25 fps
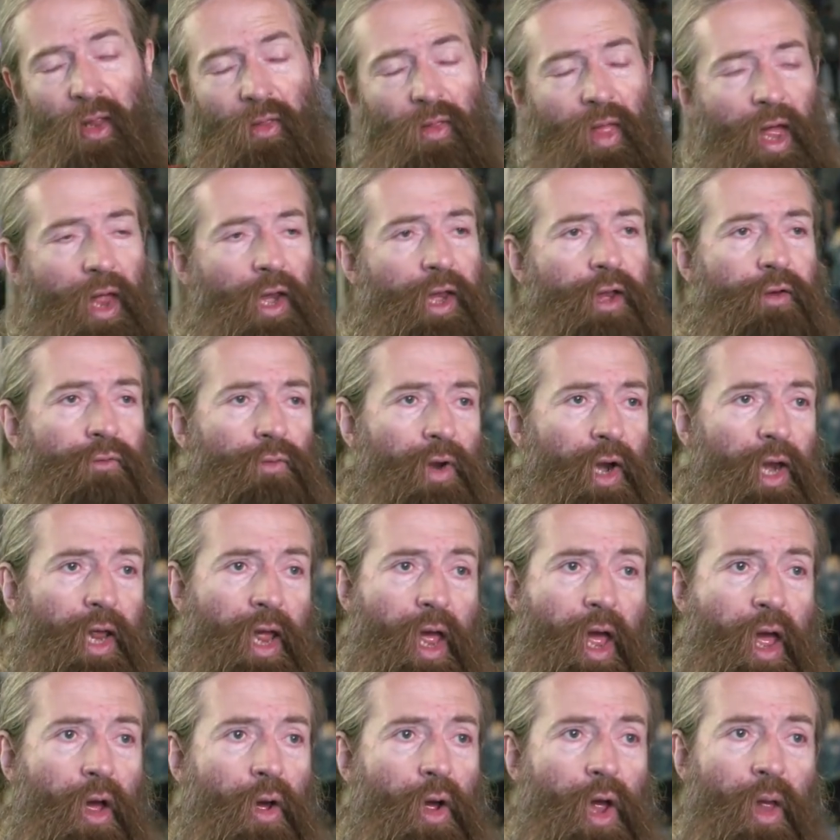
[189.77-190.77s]
That's really
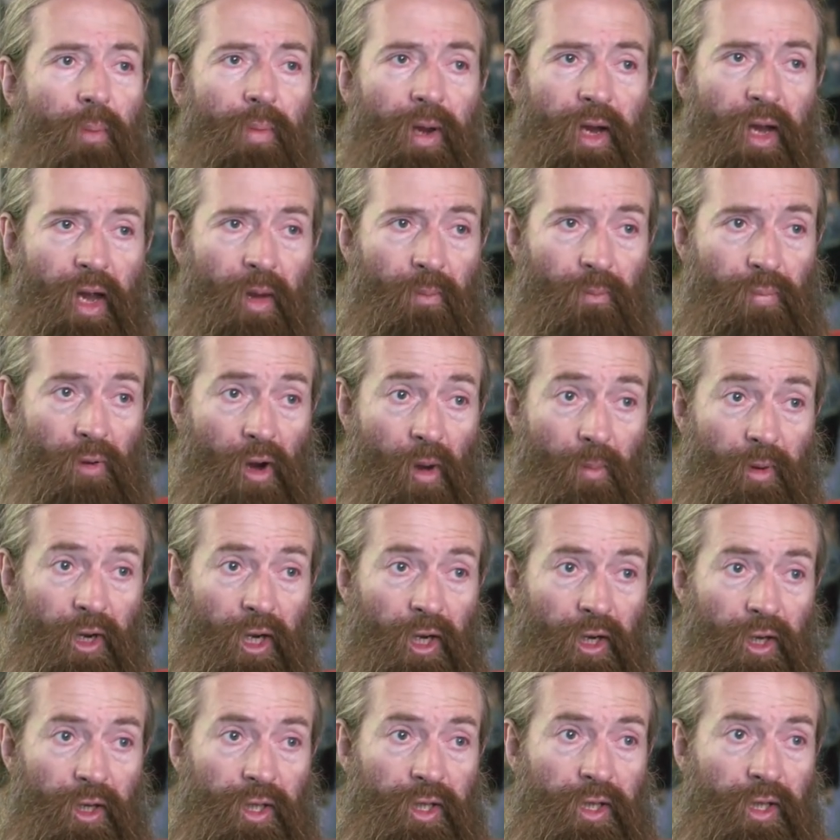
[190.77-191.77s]
how I became
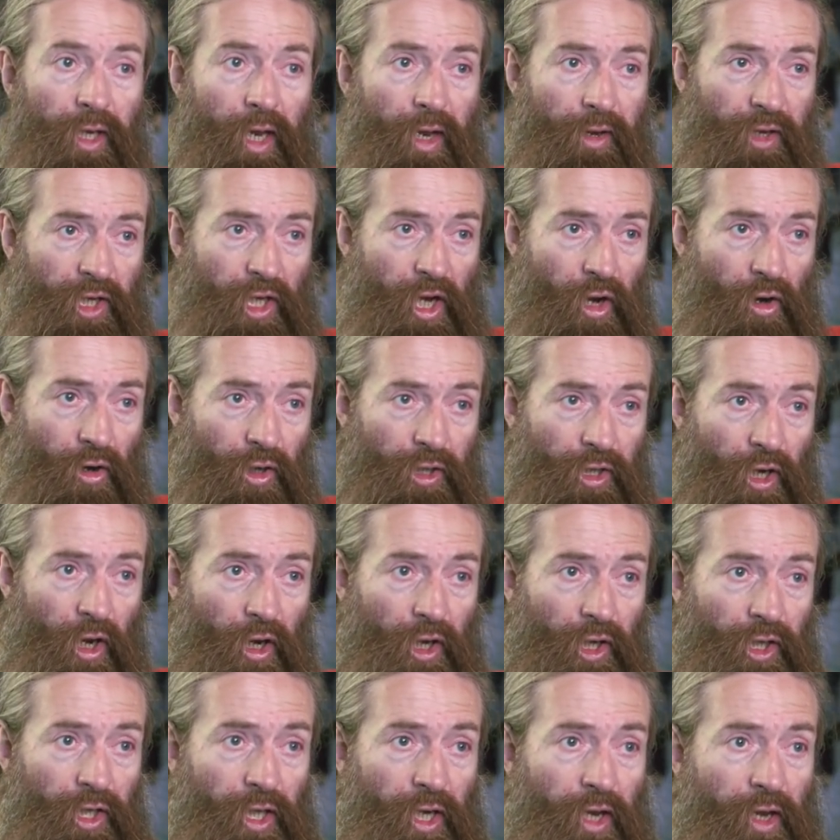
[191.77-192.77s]
prominent as a
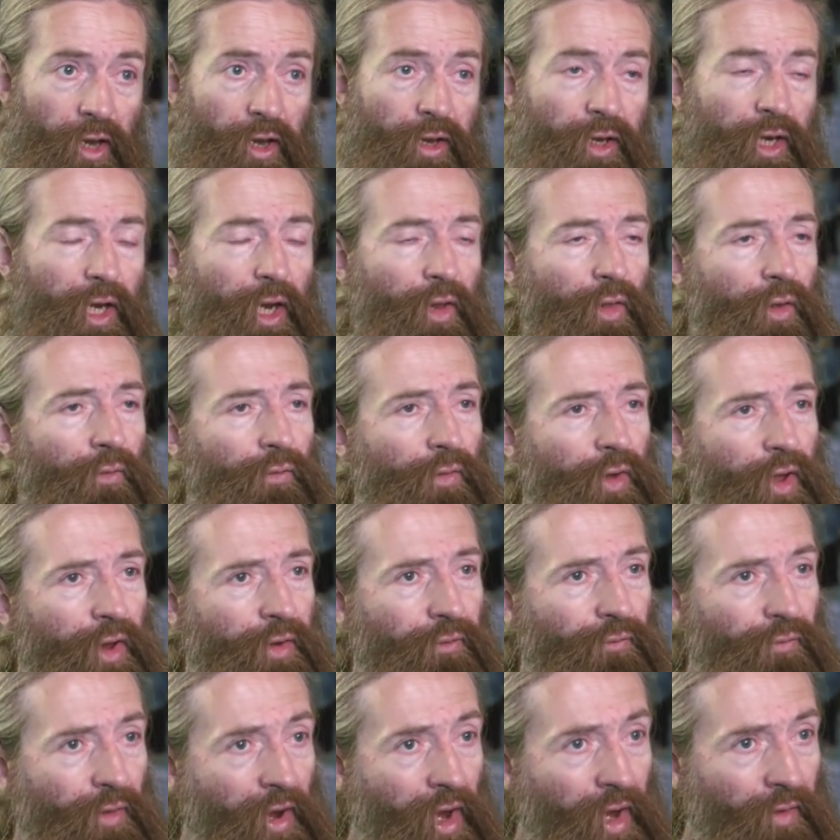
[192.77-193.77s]
gerontologist in the
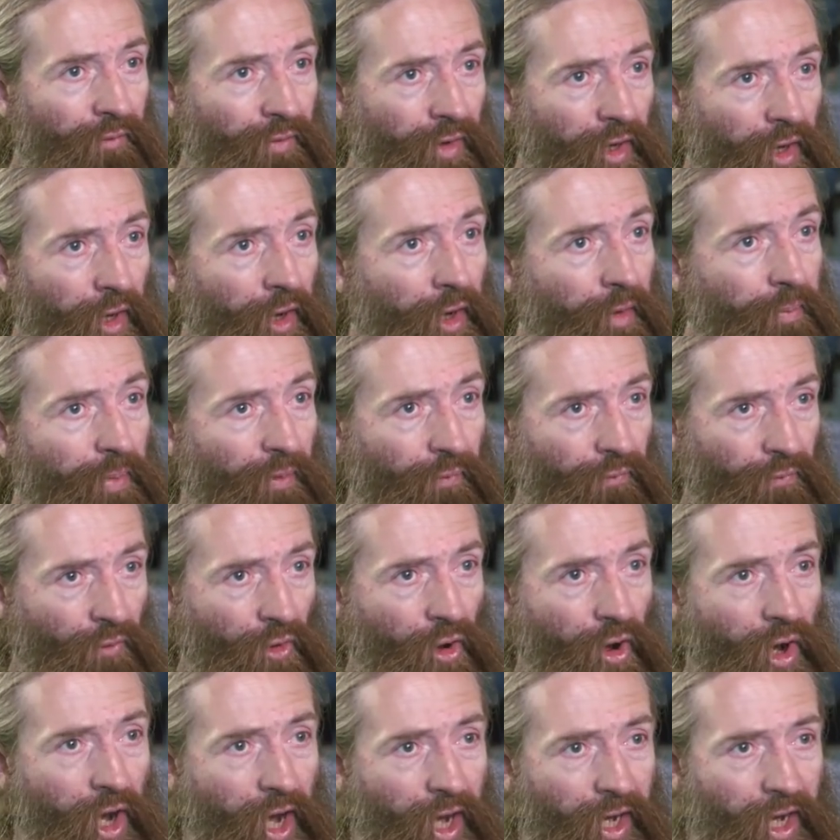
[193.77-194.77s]
first 5 years
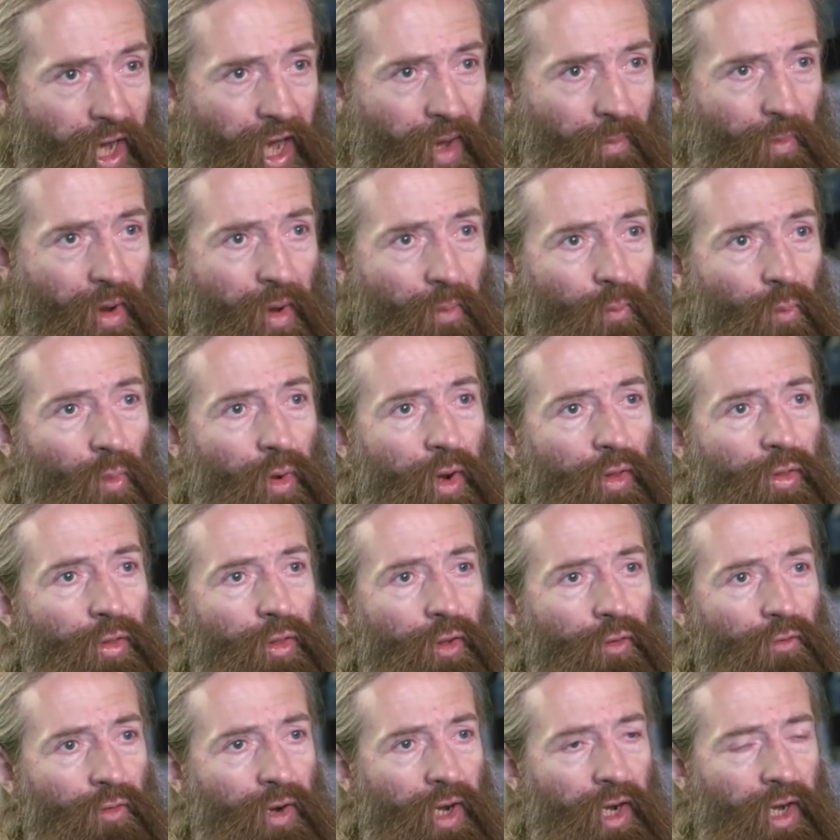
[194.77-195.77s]
before I came up with
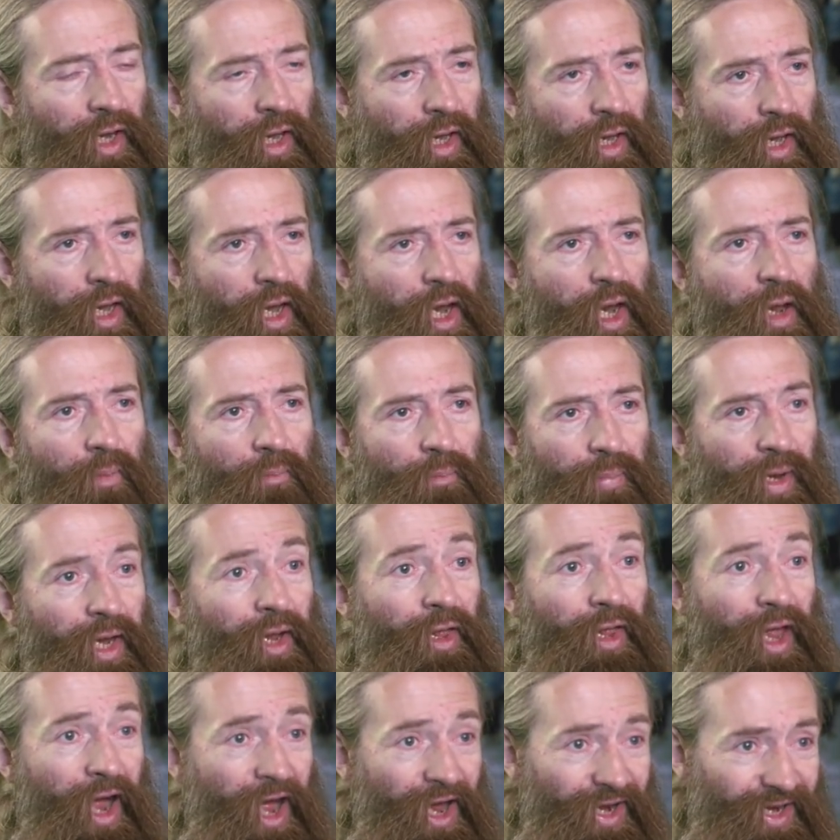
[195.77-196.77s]
the really
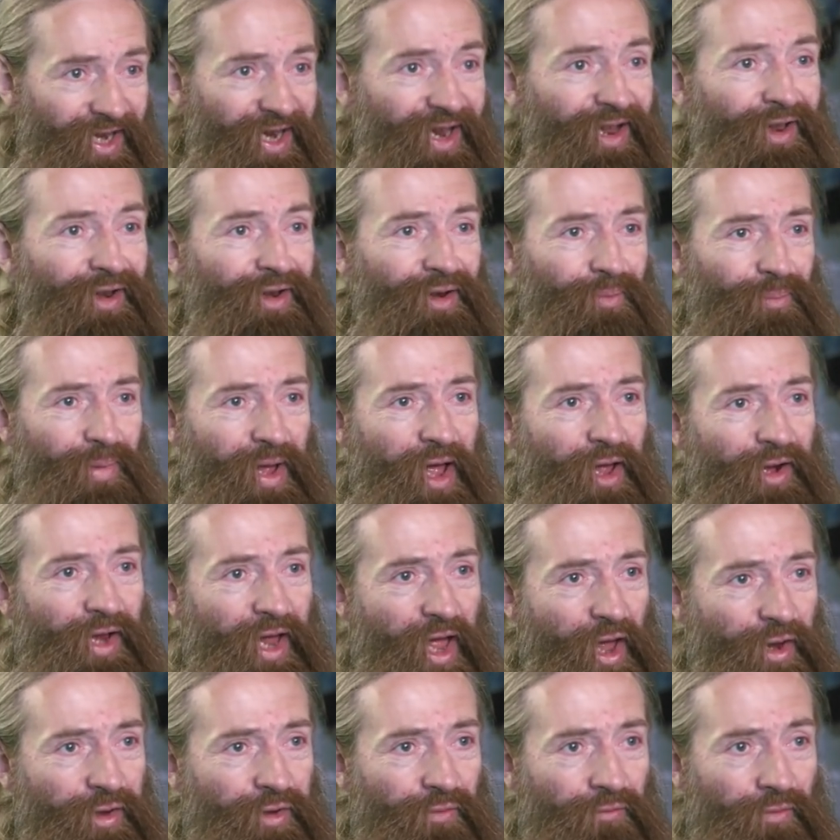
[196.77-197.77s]
big ideas about
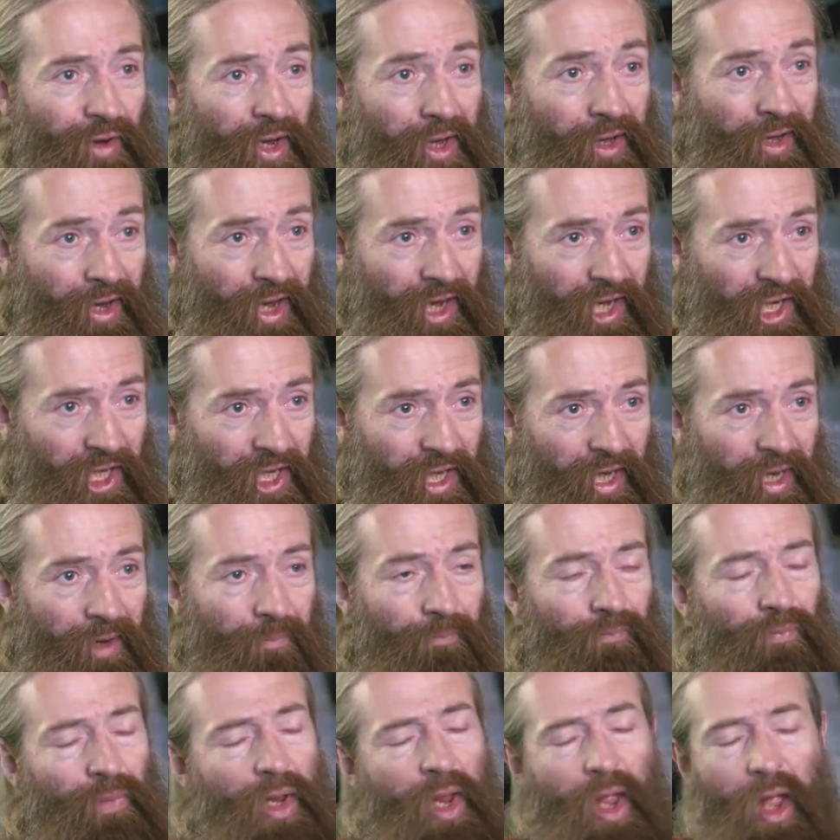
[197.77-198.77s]
how to fix
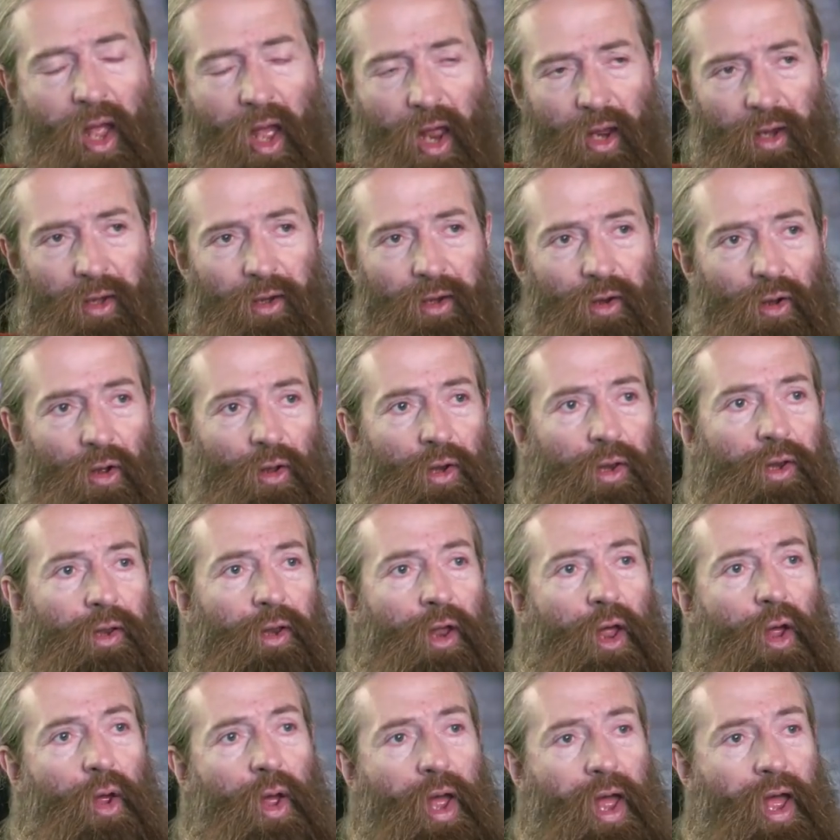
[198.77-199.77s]
aging. And it's
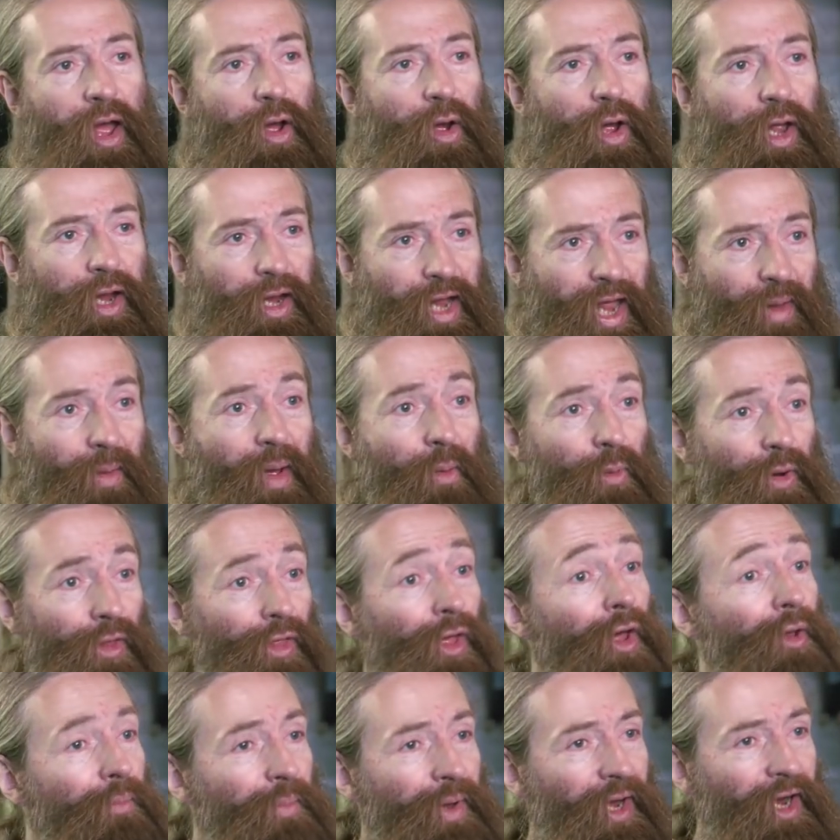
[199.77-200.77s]
also how I came up with
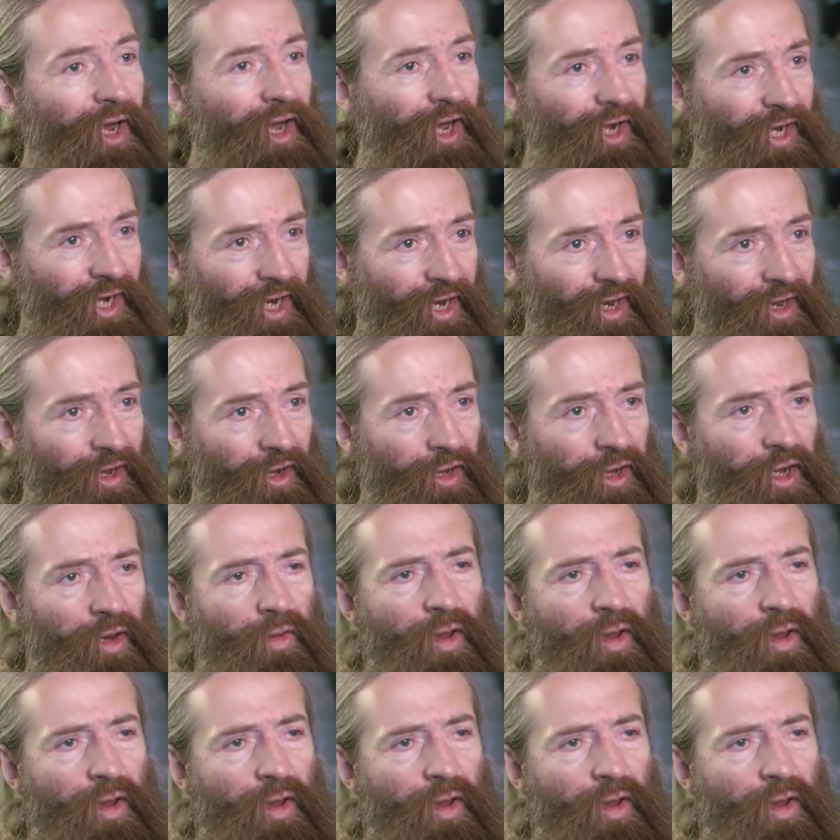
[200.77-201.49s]
those big ideas.